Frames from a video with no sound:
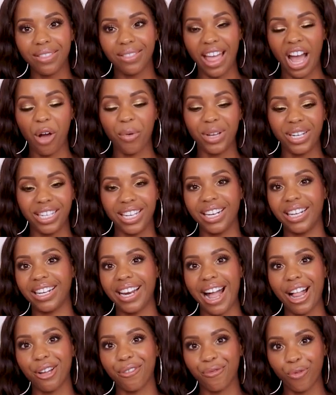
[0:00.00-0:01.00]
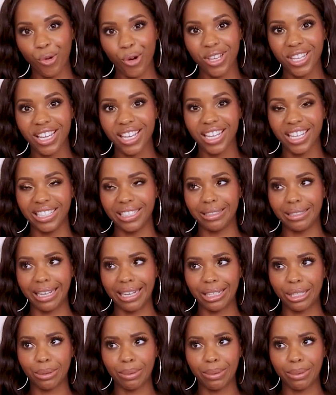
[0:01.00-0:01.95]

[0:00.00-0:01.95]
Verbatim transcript: that we did in California in like